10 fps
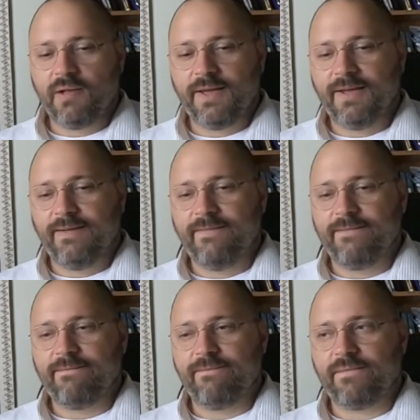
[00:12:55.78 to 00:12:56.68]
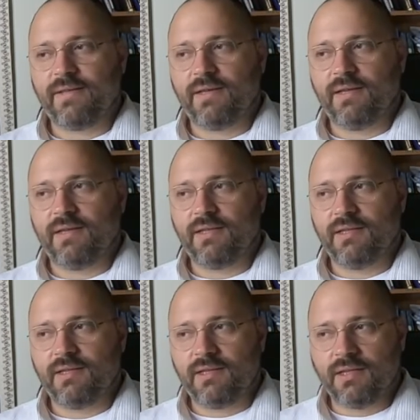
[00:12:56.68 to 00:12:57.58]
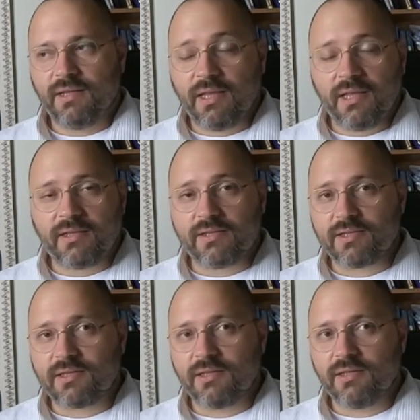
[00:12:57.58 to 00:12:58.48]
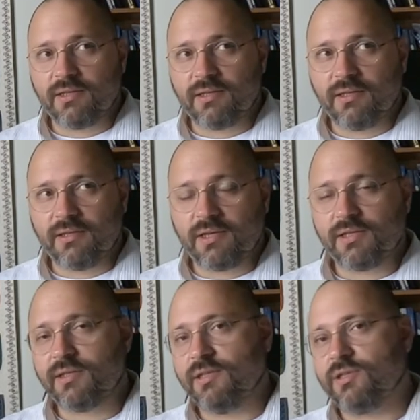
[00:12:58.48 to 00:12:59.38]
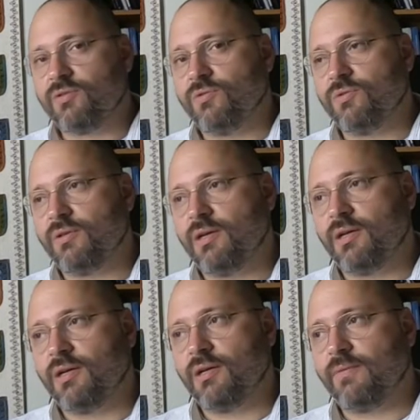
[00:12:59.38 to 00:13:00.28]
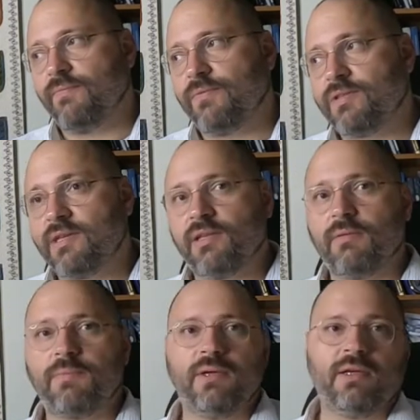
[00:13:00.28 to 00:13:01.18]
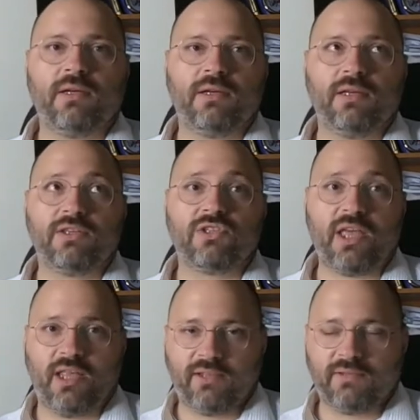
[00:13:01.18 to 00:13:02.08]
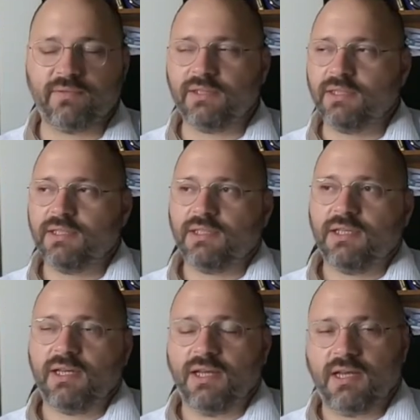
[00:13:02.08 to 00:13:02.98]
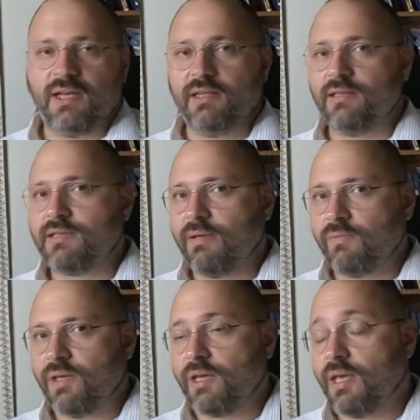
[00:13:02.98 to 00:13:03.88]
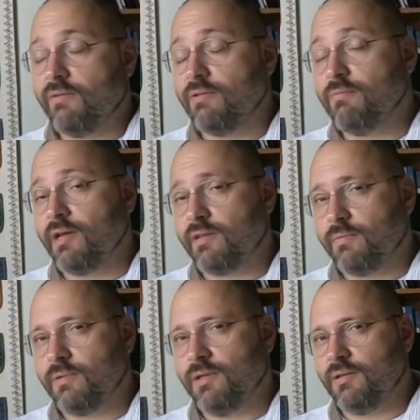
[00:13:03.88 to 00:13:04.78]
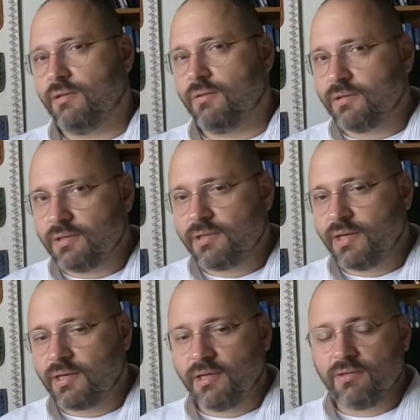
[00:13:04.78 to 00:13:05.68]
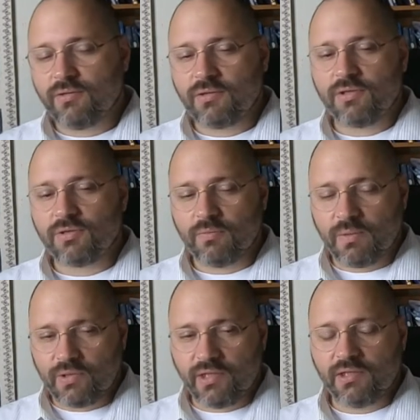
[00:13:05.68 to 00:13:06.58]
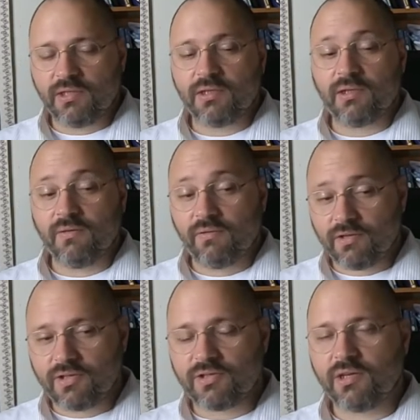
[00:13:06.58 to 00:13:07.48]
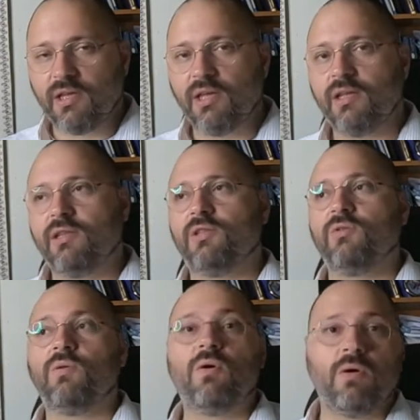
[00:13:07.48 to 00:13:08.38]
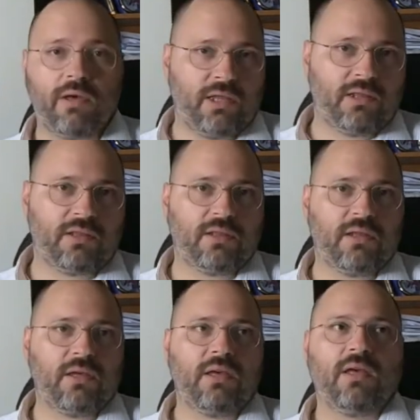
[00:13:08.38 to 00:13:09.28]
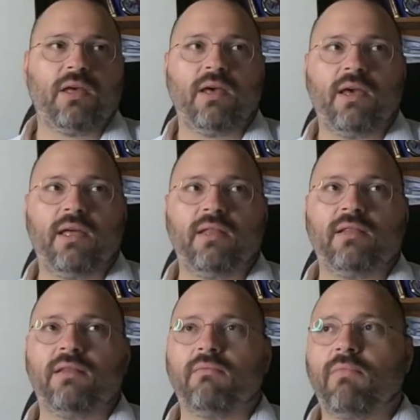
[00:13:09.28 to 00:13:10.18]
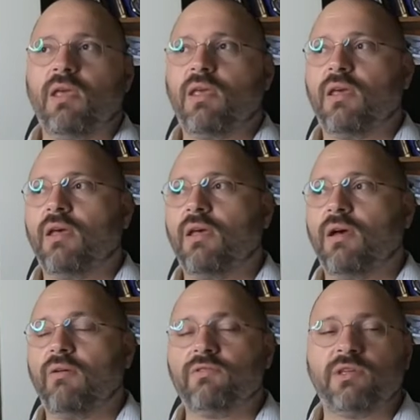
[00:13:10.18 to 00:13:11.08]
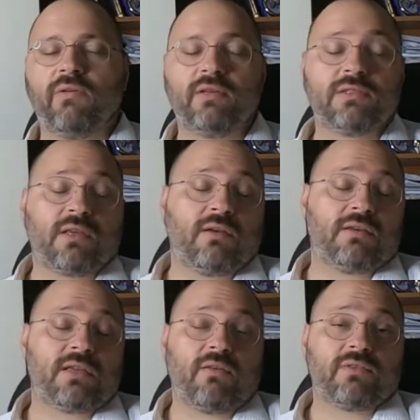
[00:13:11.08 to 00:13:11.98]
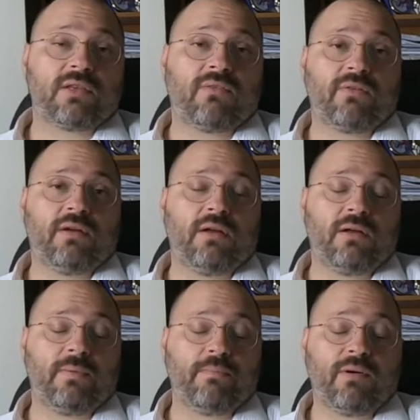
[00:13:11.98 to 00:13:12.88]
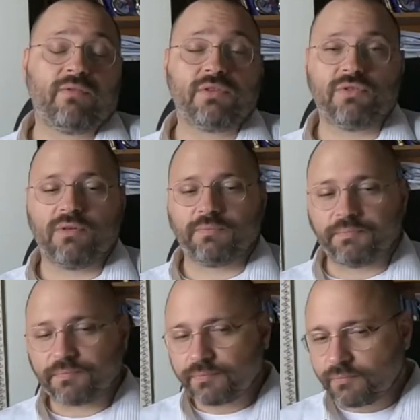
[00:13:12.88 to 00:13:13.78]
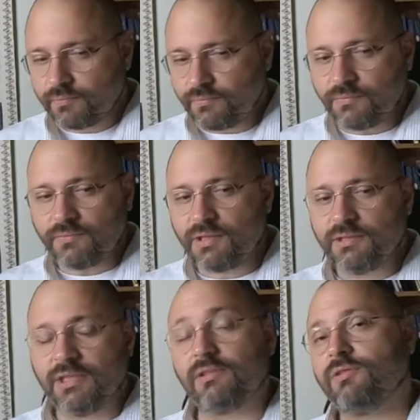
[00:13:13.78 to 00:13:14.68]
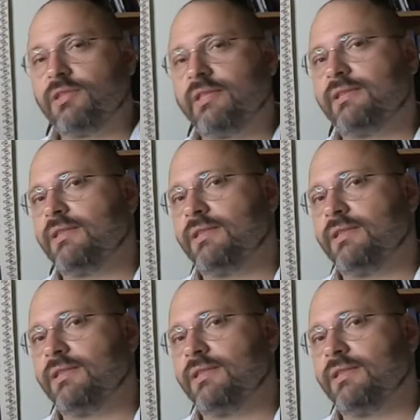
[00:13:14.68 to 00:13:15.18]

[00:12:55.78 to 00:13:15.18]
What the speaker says: And the latest intention is to set up a state. And the same thing even might happen northern Iraq, and Turkey should be ready, if necessary, to go in and make, I would say, a safe buffer zone, not to let